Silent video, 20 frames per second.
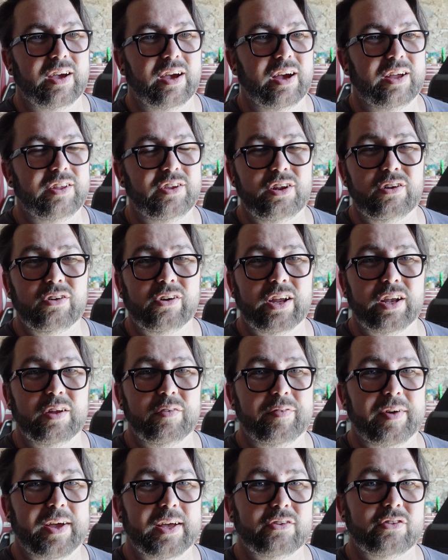and you're looking at
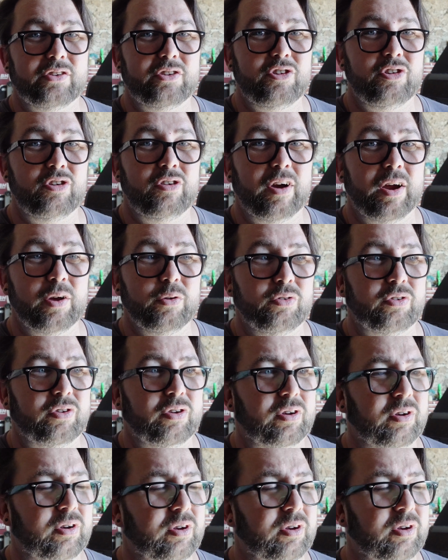€1,000,